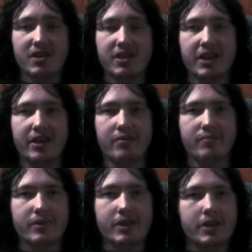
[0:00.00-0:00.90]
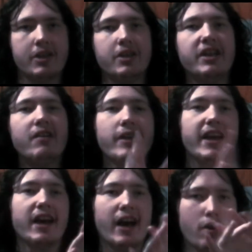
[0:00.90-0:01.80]
you know. Now
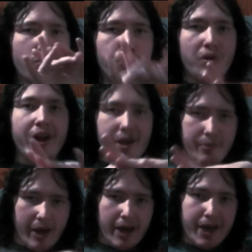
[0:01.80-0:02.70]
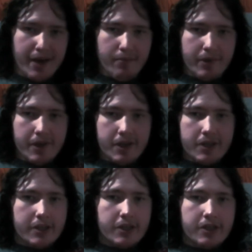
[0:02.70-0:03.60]
again, I don't blame him,
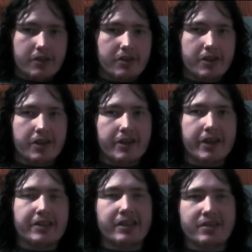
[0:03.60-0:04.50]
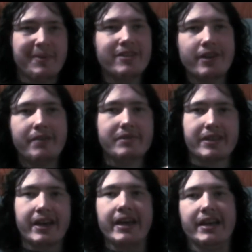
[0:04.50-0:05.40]
because especially he was a
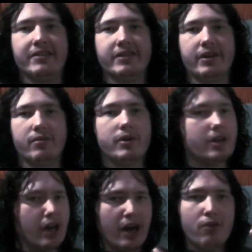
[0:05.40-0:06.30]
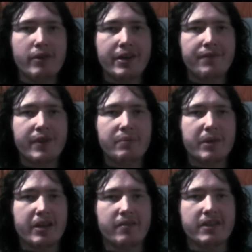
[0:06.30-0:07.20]
kid, so I'll give him
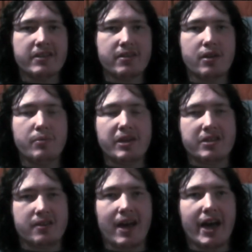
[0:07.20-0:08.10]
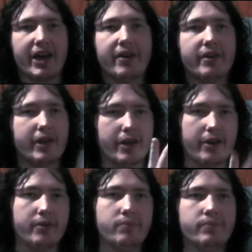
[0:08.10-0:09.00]
at least a little bit of slack, you
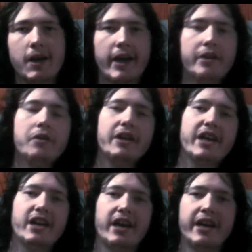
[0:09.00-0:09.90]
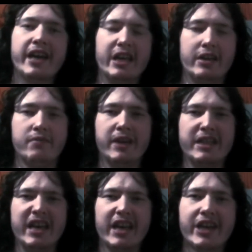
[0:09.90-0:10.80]
know? And knowing that, again, like,
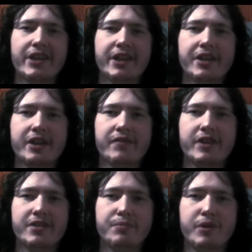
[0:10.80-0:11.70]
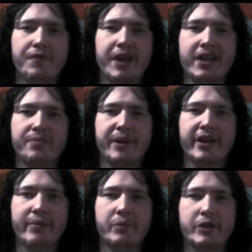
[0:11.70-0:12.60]
the ending of this movie has
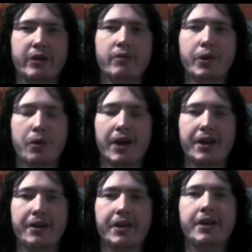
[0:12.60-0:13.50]
become so ingrained